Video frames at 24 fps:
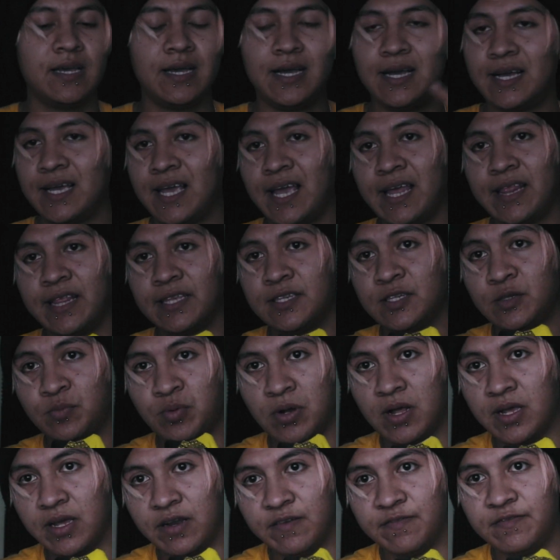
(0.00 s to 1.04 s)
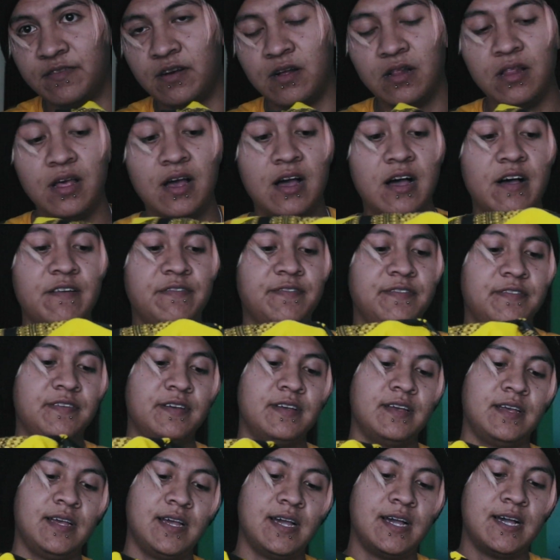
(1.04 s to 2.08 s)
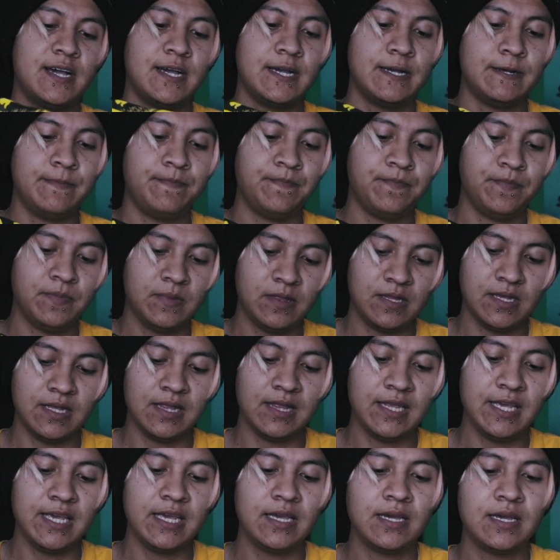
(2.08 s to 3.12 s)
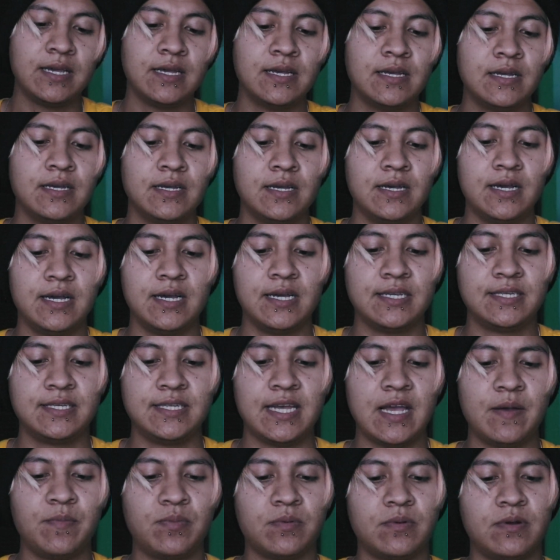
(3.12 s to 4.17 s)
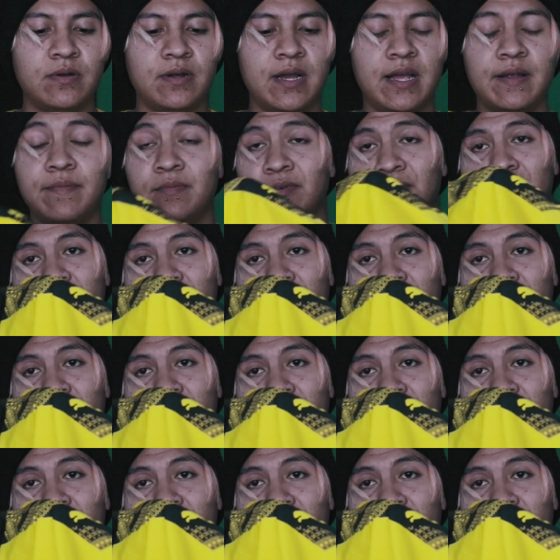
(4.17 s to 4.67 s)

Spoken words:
Again, this is probably going to fall off. The leak stamper, I'm